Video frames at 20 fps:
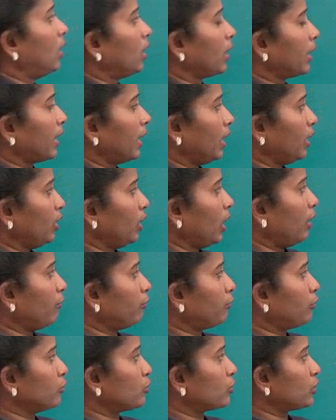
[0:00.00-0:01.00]
Okay, you
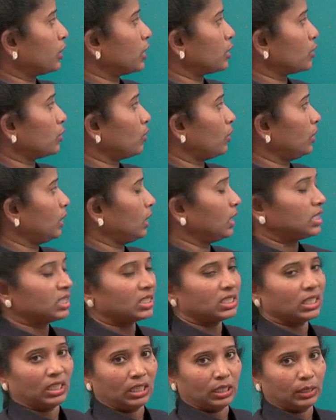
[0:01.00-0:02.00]
have to stress on
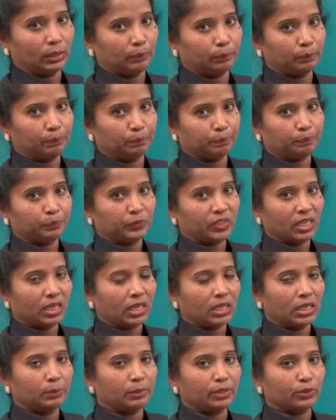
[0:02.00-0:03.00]
T
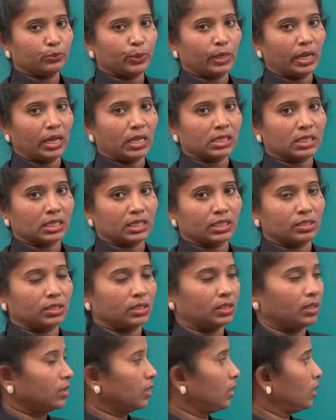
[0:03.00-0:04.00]
in between S and
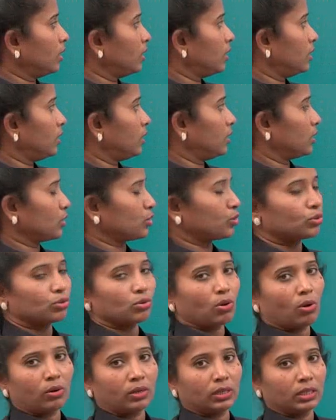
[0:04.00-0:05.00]
T.
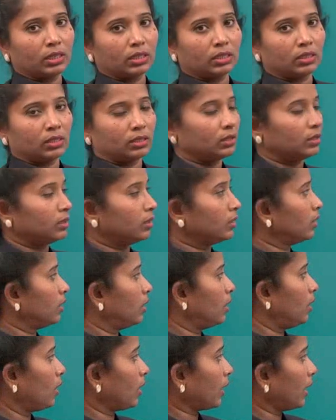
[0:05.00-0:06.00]
Historical.
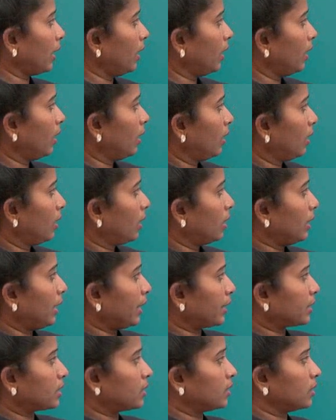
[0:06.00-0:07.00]
Okay.
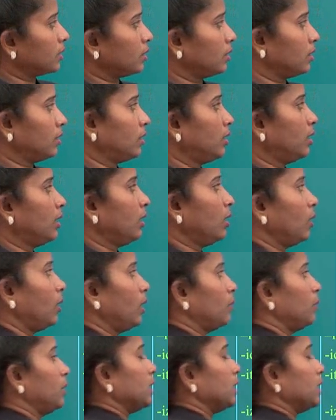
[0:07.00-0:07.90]
Next, how